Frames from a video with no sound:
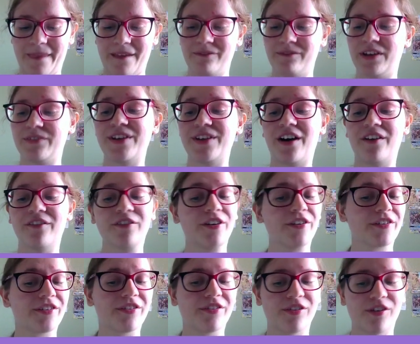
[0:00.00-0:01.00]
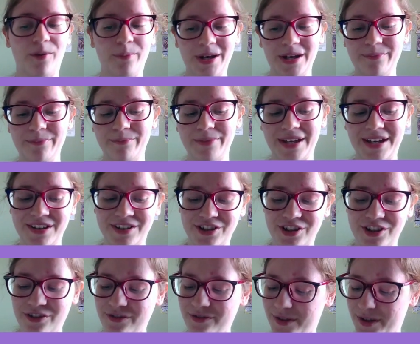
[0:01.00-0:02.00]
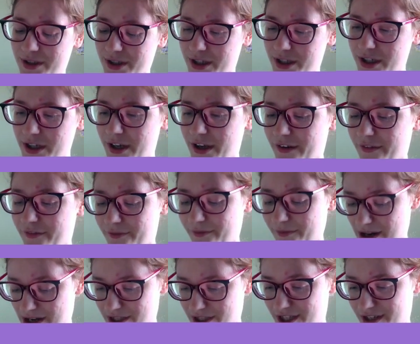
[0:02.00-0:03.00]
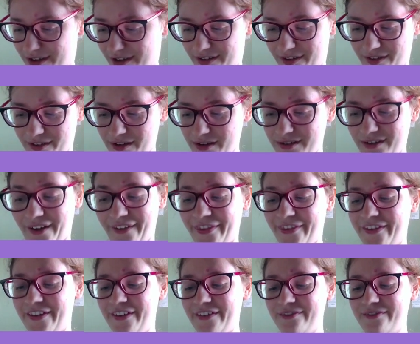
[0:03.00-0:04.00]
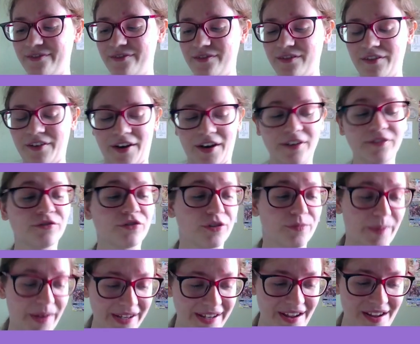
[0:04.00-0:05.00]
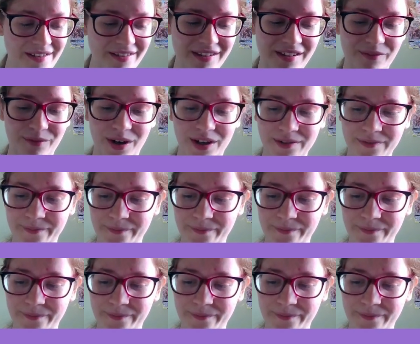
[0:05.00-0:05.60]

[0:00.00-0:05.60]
We've now got Sobble and Pikachu, which is another 100 by 81.